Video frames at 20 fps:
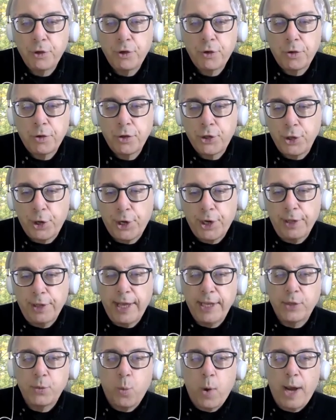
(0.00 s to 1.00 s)

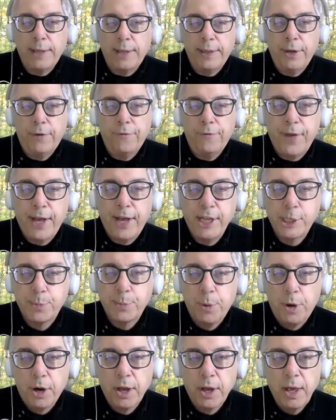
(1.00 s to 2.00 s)
circulates widely on
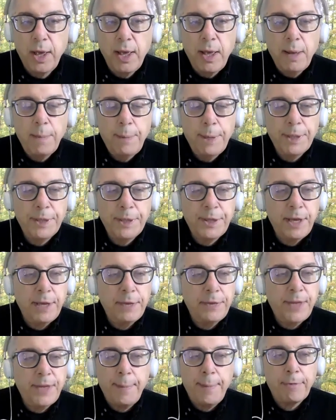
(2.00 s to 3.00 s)
Facebook, but the
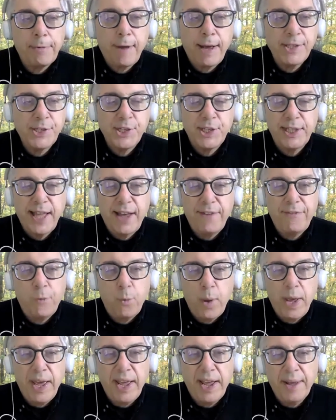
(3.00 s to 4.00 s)
Democrats and left
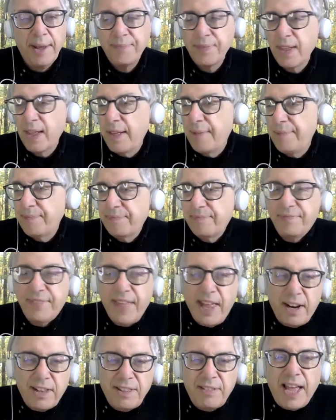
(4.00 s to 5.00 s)
wing.
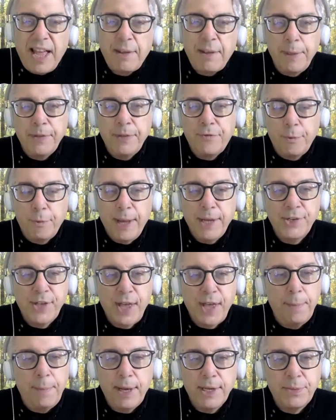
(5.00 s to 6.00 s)
They don't like information
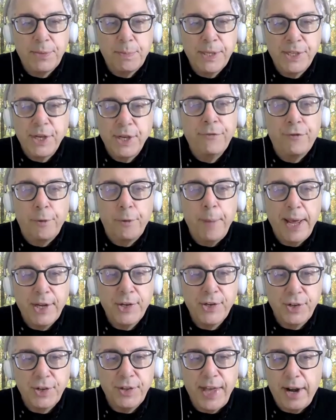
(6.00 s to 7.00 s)
that much,
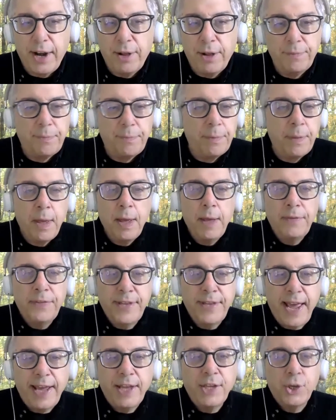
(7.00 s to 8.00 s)
misinformation. They don't
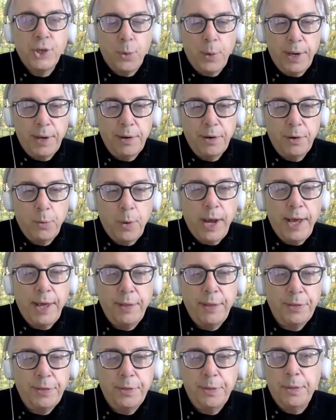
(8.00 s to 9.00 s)
take to it the
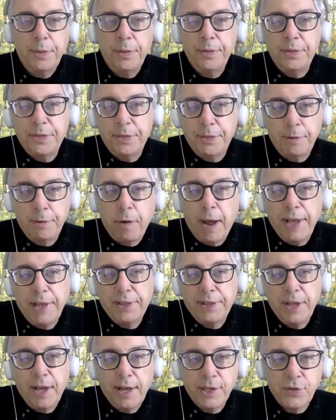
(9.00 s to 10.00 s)
way the right
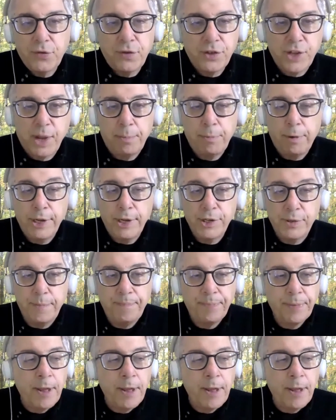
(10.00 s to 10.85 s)
does for some reason.